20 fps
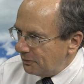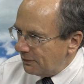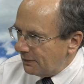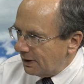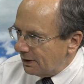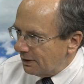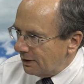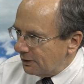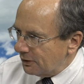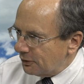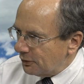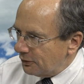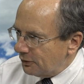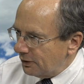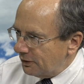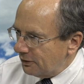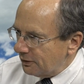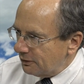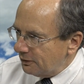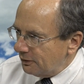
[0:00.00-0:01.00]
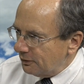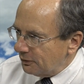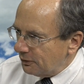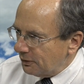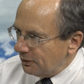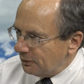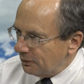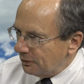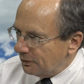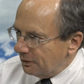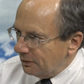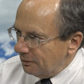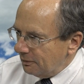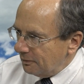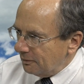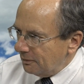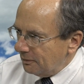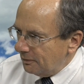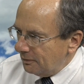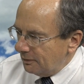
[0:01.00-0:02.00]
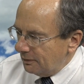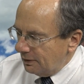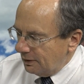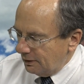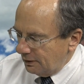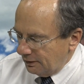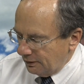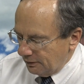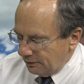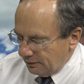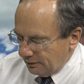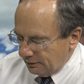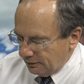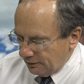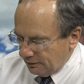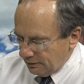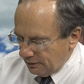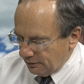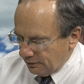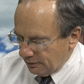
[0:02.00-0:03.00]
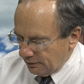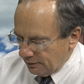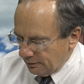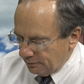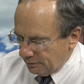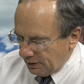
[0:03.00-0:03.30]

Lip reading: At 36 years old. Or